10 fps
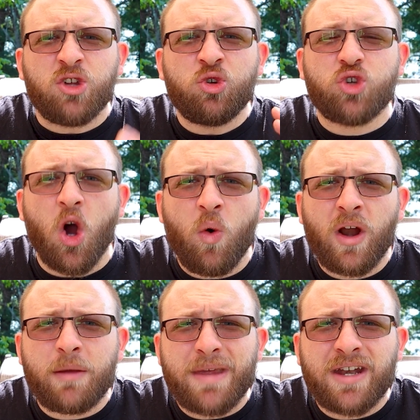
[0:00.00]
you don't
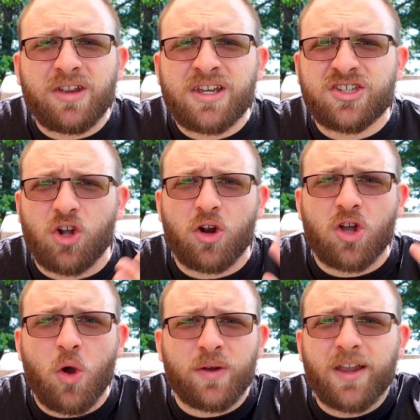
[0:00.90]
want to immediately
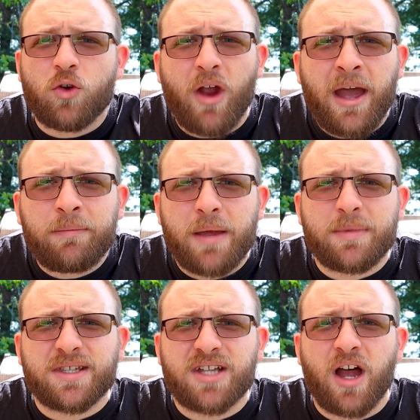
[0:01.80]
start going to grab
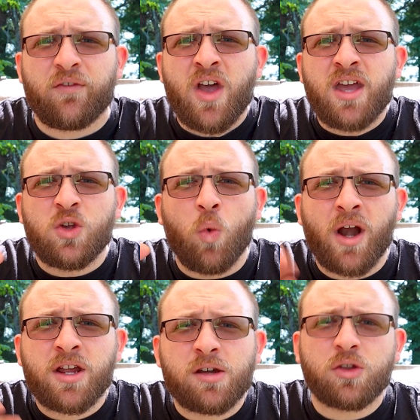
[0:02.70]
them and stuff. You
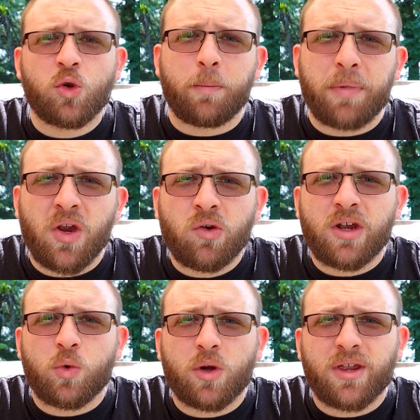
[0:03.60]
want to go through a
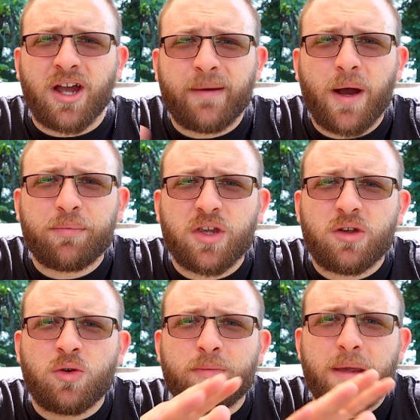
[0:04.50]
period where they come up to
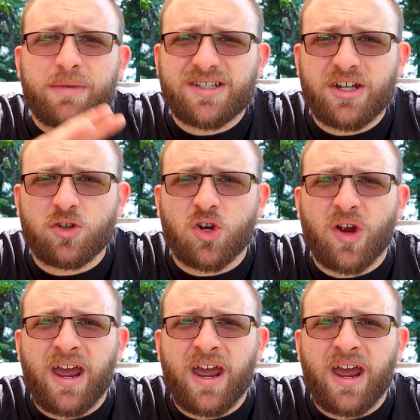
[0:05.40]
you, maybe sit on your